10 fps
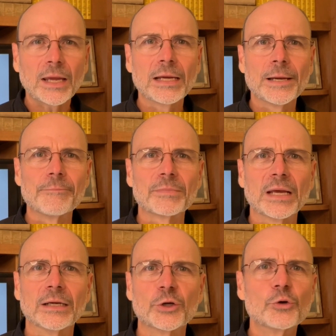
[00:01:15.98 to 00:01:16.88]

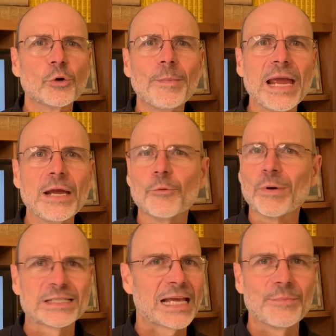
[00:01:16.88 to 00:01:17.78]
gourmet
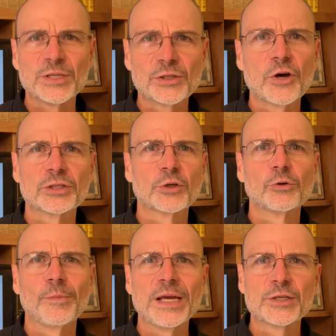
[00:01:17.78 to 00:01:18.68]
wasabi sauce and
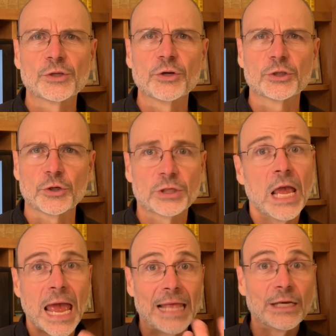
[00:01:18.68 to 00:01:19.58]
gourmet soy sauce.
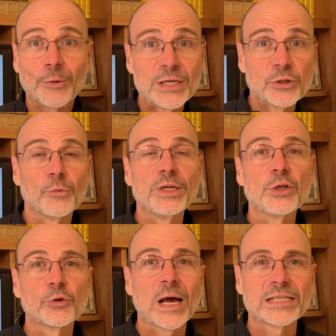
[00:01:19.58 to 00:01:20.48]
And the question we
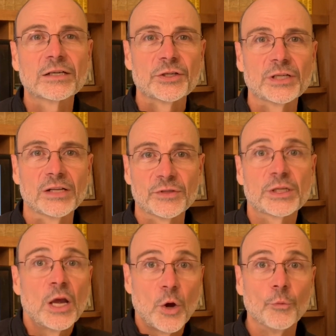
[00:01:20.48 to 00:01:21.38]
need to ask ourselves
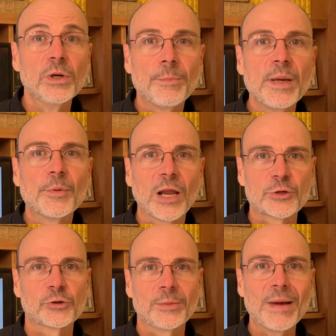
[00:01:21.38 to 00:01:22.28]
is, will people
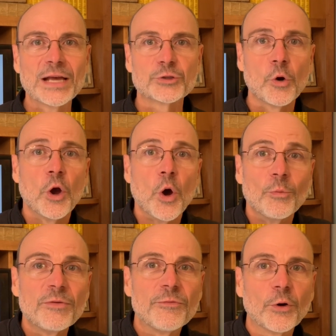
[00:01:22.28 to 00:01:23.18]
actually buy? So
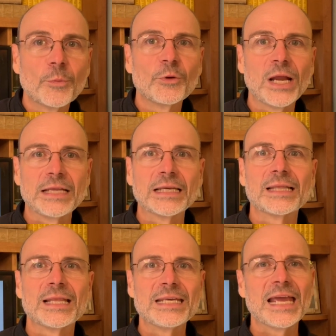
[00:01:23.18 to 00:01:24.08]
we
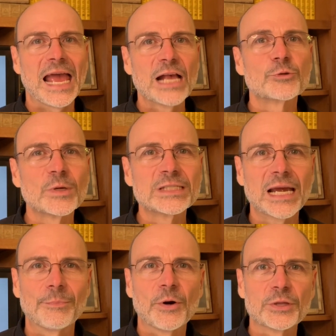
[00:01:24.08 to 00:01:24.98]
formulated the XYZ
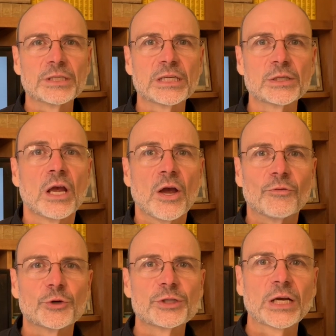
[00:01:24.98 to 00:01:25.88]
hypothesis
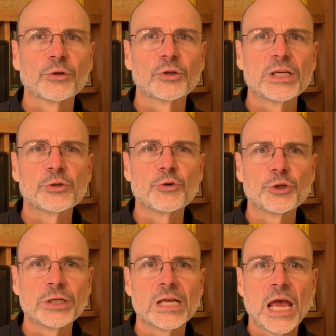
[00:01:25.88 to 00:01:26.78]
for second-day
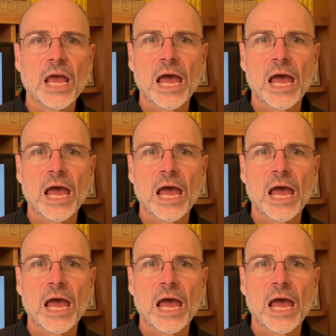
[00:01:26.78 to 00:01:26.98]
sushi